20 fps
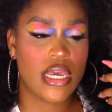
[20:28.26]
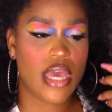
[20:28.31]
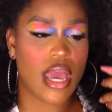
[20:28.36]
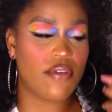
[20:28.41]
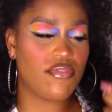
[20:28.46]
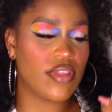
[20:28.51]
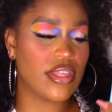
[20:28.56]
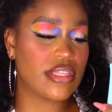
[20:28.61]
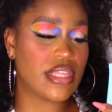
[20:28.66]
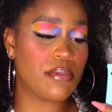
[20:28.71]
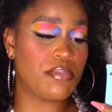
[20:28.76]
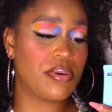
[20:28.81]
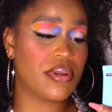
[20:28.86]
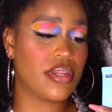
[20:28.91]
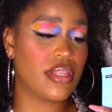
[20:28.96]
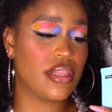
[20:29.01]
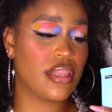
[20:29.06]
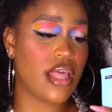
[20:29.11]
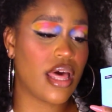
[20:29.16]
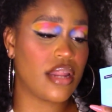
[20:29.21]
I feel like they put
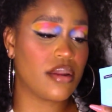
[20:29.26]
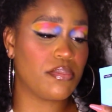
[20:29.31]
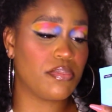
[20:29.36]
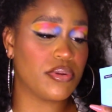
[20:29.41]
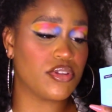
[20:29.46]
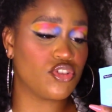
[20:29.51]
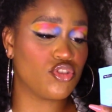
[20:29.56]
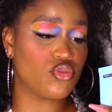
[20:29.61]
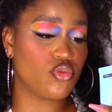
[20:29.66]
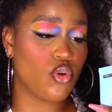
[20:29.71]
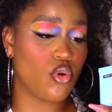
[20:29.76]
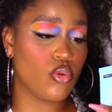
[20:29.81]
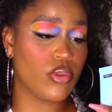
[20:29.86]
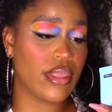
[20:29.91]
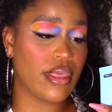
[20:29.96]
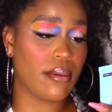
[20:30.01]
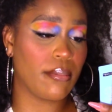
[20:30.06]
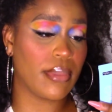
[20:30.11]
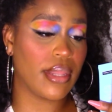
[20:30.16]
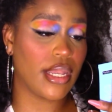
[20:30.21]
a lot of
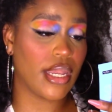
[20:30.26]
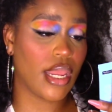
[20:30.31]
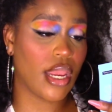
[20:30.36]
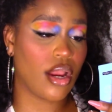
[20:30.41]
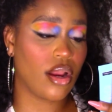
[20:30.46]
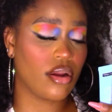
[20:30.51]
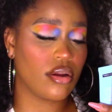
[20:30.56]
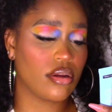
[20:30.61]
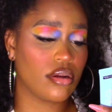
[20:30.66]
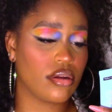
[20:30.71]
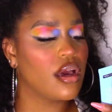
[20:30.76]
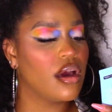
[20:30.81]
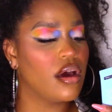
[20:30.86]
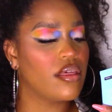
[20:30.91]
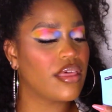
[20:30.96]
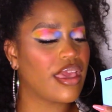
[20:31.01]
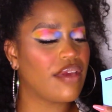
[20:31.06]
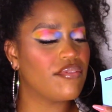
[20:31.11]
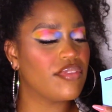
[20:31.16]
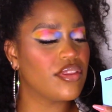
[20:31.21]
petroleum in there. Oh,
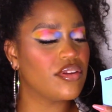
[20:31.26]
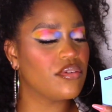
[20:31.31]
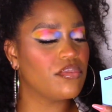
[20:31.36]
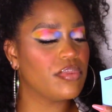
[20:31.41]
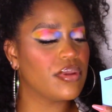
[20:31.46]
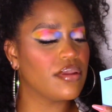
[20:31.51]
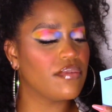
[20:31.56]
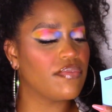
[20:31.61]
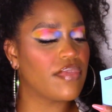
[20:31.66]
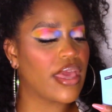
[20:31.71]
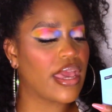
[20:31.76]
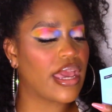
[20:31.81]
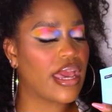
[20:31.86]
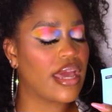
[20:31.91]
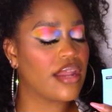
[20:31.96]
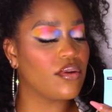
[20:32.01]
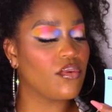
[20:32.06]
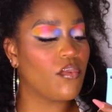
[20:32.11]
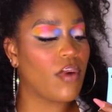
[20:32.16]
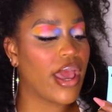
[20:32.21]
they have a little bit of that
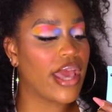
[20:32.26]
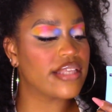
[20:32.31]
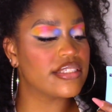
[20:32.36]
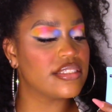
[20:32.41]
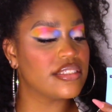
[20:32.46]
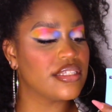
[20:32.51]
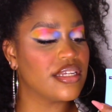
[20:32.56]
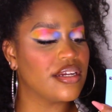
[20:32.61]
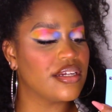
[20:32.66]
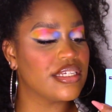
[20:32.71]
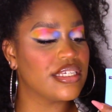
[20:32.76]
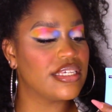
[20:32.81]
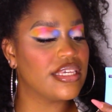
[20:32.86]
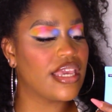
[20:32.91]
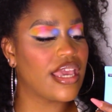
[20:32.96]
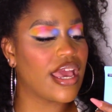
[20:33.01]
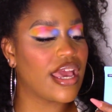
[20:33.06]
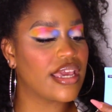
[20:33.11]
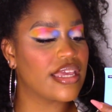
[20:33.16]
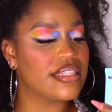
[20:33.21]
kind of wax in there.
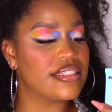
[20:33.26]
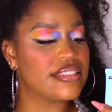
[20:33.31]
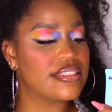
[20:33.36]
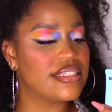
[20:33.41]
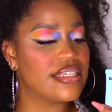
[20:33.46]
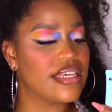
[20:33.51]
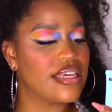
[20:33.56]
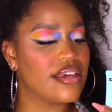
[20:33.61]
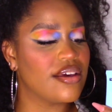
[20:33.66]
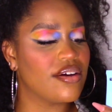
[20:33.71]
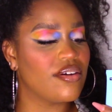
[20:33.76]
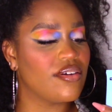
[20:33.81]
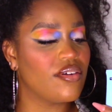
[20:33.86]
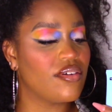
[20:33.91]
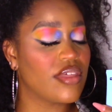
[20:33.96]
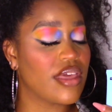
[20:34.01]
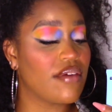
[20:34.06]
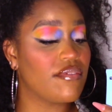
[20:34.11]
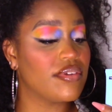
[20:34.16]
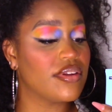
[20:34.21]
Yeah, I can tell. Oh,
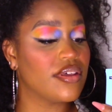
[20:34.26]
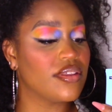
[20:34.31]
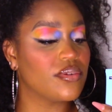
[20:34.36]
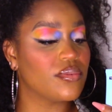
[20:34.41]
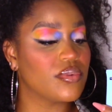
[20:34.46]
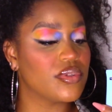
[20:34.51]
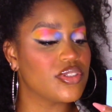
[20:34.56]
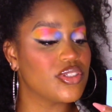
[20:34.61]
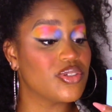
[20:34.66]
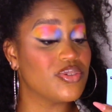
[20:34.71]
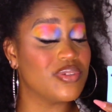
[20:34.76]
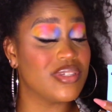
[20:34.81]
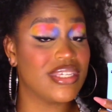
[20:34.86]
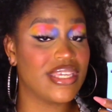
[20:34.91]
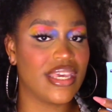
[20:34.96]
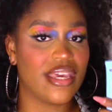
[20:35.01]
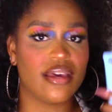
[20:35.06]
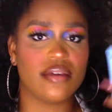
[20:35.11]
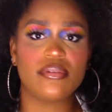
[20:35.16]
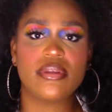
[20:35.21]
they have another one too.
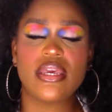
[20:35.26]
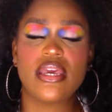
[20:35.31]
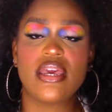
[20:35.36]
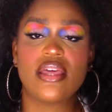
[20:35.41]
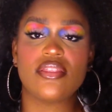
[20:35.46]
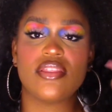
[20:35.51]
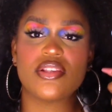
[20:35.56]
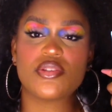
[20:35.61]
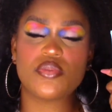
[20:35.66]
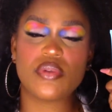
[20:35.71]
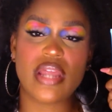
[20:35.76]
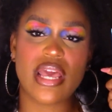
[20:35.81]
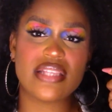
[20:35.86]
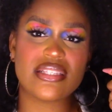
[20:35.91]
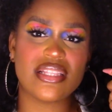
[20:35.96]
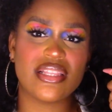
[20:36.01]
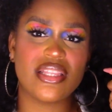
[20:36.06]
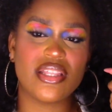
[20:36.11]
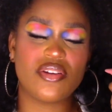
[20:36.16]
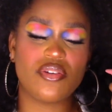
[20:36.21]
Yeah. This one has
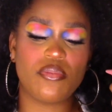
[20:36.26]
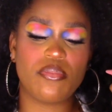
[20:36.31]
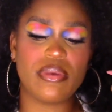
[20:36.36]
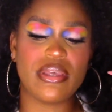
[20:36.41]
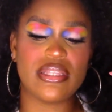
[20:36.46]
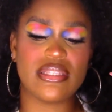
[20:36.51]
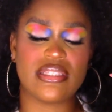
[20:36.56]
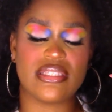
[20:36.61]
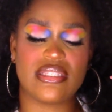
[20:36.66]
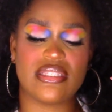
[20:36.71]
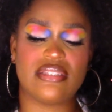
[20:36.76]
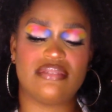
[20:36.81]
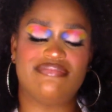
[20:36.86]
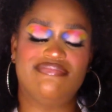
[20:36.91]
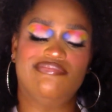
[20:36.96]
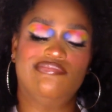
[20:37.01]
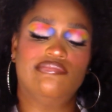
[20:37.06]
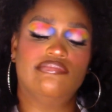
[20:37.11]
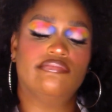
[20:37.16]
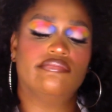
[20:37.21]
a little bit
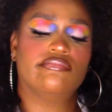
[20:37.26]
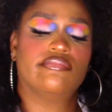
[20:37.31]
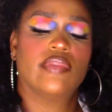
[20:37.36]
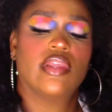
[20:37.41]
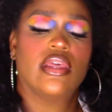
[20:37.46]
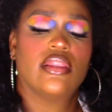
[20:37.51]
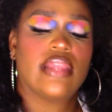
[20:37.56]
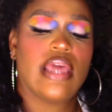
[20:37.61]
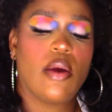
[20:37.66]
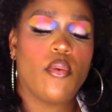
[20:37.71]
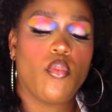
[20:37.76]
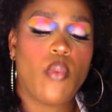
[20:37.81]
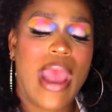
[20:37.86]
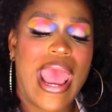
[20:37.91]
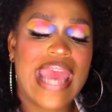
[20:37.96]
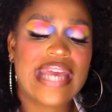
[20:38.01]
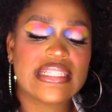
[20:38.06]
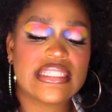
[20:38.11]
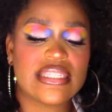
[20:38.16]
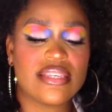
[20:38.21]
mm, that
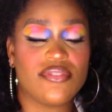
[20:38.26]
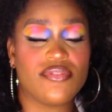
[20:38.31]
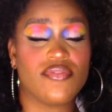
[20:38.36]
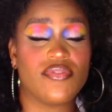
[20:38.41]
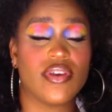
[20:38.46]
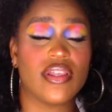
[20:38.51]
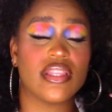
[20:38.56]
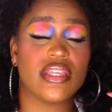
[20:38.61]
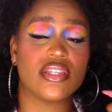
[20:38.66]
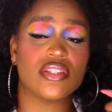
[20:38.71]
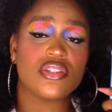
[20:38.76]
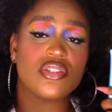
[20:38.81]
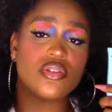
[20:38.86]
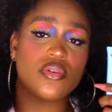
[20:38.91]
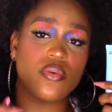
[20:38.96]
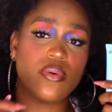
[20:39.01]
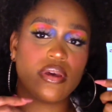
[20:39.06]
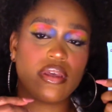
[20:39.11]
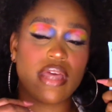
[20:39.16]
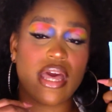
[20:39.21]
waxy feeling
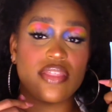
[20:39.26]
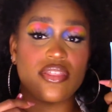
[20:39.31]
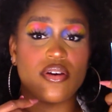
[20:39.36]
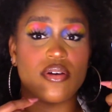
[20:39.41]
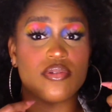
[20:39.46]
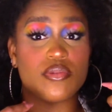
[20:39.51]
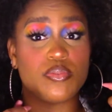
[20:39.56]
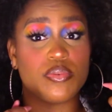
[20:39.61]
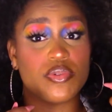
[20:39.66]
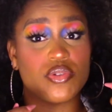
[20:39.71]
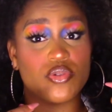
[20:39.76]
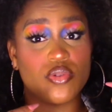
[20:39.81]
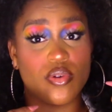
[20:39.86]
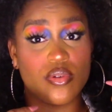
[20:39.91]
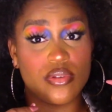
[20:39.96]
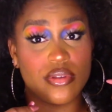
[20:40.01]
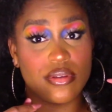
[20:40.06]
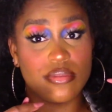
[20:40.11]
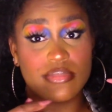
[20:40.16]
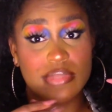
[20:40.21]
to it. I thought it was
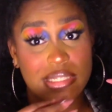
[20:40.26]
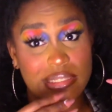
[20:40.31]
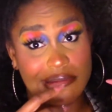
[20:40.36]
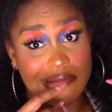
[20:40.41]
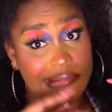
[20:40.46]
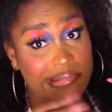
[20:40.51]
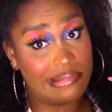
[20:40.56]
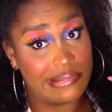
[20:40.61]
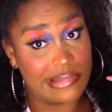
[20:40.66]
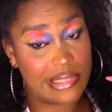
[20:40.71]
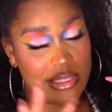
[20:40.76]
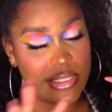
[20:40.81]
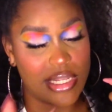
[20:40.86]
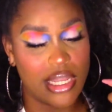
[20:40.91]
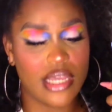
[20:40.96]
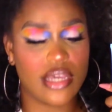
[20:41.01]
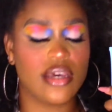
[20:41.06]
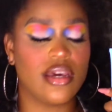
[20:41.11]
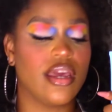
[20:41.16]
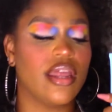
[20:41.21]
petroleum. That, mm, that's
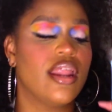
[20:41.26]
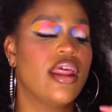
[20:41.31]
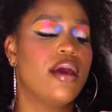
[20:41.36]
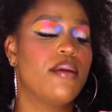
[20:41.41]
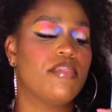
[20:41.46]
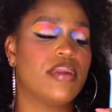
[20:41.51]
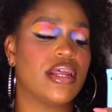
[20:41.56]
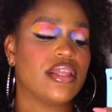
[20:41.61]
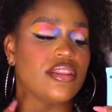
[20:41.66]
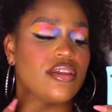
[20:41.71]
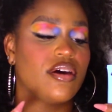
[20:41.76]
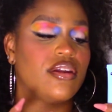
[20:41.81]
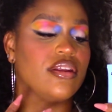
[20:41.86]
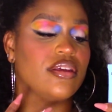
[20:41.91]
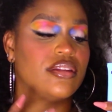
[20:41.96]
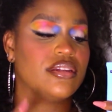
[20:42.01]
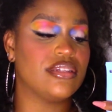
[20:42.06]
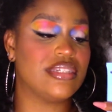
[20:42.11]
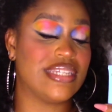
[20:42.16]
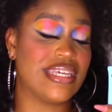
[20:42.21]
not good. But I thought
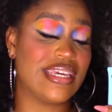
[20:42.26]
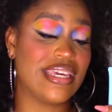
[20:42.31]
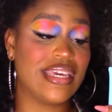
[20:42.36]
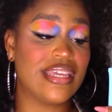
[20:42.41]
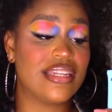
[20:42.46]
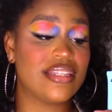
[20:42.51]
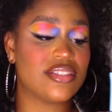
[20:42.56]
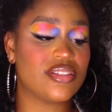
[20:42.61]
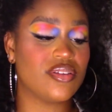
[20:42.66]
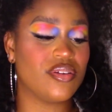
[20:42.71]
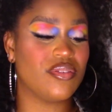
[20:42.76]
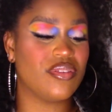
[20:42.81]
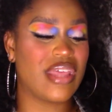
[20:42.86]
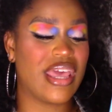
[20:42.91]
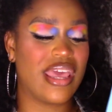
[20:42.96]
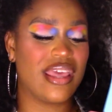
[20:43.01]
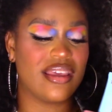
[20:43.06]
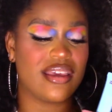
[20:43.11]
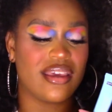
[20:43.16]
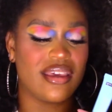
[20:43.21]
it did. So
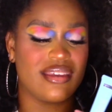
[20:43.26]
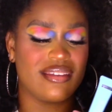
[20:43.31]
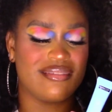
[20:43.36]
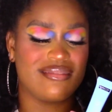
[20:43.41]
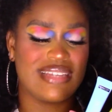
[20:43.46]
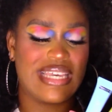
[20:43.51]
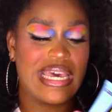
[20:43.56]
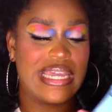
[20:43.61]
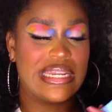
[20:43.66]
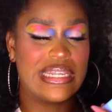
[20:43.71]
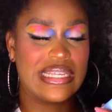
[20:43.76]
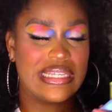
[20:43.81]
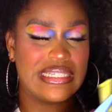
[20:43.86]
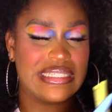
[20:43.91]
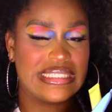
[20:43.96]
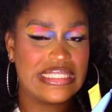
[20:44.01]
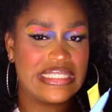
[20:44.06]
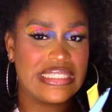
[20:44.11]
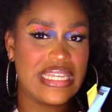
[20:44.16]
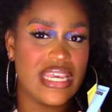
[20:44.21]
that kind
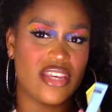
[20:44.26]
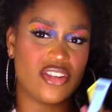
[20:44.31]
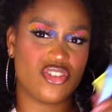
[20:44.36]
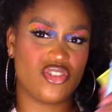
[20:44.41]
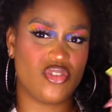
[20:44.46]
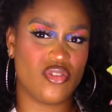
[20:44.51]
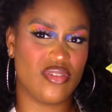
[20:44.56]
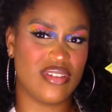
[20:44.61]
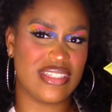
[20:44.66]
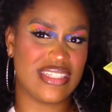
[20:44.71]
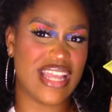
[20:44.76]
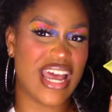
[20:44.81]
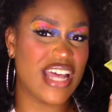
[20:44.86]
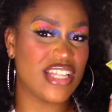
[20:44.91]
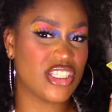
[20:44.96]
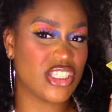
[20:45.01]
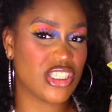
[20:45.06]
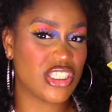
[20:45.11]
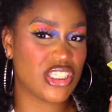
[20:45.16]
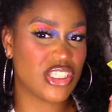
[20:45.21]
of the texture is
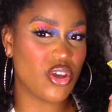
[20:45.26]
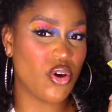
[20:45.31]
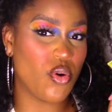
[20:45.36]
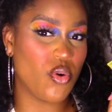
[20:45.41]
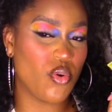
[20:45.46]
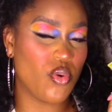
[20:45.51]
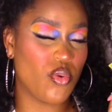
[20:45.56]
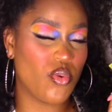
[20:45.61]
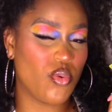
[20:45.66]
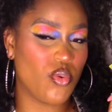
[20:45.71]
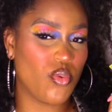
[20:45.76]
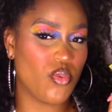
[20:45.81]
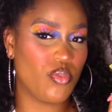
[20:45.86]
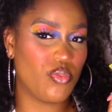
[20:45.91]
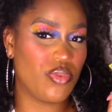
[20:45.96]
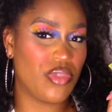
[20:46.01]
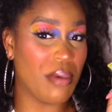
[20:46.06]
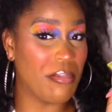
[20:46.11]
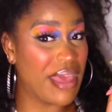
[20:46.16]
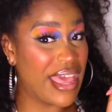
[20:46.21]
not so
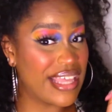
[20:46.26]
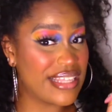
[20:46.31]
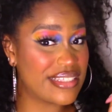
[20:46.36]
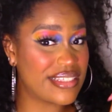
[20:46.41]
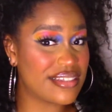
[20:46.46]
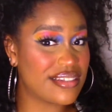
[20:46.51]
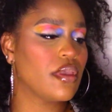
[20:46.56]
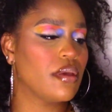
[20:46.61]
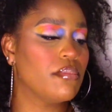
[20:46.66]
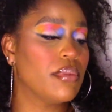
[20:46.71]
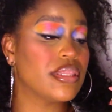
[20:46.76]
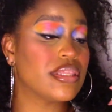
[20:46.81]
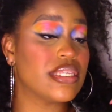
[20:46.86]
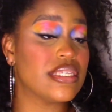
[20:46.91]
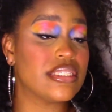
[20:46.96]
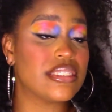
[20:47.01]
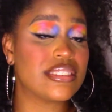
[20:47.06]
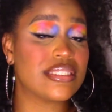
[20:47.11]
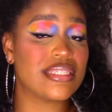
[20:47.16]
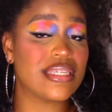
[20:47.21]
the best. But
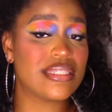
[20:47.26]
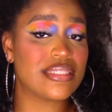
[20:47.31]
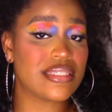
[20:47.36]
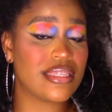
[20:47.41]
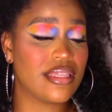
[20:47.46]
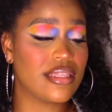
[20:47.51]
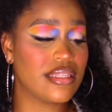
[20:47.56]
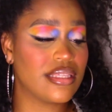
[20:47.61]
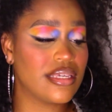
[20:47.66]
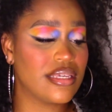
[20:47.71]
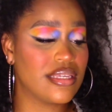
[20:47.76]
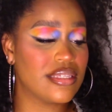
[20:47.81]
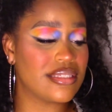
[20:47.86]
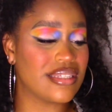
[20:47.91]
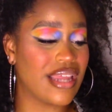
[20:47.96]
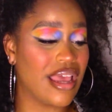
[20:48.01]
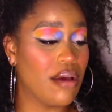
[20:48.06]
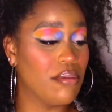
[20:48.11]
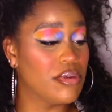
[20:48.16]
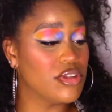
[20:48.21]
the scent in these
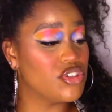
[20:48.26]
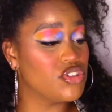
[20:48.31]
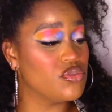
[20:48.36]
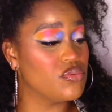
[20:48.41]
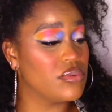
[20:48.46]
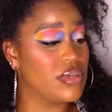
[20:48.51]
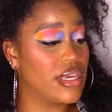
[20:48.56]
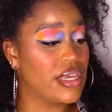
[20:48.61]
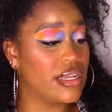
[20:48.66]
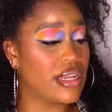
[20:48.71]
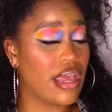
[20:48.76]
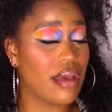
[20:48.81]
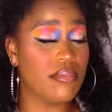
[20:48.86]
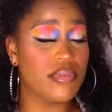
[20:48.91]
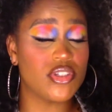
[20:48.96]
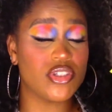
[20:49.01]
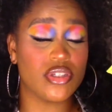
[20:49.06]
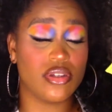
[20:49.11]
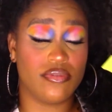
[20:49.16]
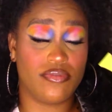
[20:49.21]
and how much you get and how
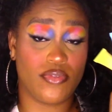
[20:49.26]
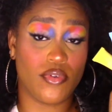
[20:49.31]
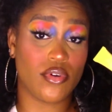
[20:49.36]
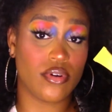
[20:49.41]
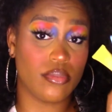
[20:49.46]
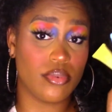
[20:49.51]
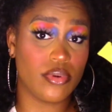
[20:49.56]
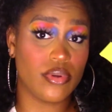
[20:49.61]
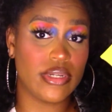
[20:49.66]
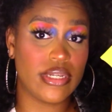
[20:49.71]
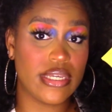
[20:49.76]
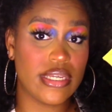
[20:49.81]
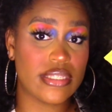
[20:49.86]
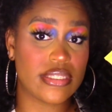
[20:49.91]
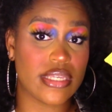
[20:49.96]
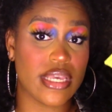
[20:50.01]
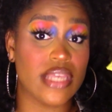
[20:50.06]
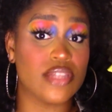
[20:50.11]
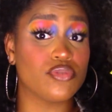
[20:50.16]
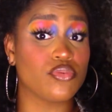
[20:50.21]
much affordable it
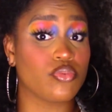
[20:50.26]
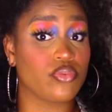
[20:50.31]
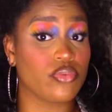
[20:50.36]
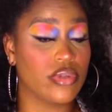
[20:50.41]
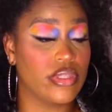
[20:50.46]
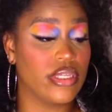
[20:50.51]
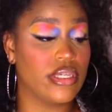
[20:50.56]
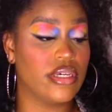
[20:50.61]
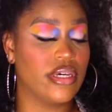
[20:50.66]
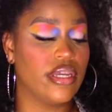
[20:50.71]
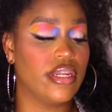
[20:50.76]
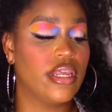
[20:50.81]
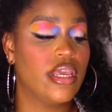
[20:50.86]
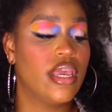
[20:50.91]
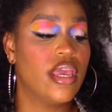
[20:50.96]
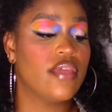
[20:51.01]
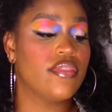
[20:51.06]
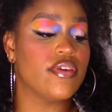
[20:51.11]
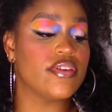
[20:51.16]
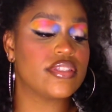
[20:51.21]
is, it's really good.
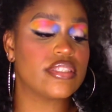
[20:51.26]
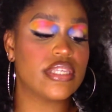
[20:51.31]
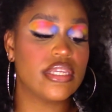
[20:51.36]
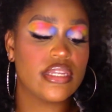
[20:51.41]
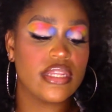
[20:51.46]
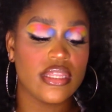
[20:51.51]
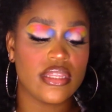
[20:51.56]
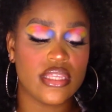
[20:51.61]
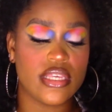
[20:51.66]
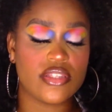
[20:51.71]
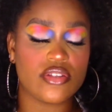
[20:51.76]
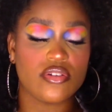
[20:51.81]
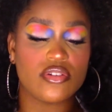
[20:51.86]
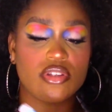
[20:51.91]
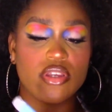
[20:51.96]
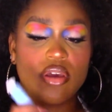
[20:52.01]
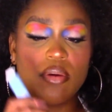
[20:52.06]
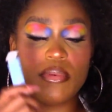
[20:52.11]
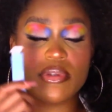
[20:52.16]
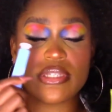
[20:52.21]
The scent in these are
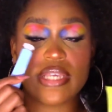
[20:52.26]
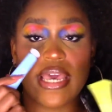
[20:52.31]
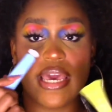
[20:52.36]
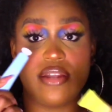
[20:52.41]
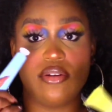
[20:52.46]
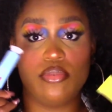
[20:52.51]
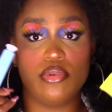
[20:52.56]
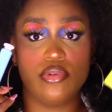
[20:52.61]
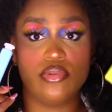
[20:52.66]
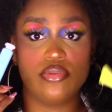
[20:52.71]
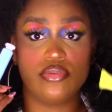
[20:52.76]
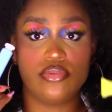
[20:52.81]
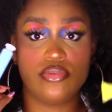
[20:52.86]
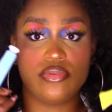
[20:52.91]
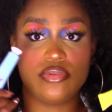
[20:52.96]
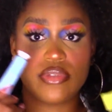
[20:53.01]
almost edible.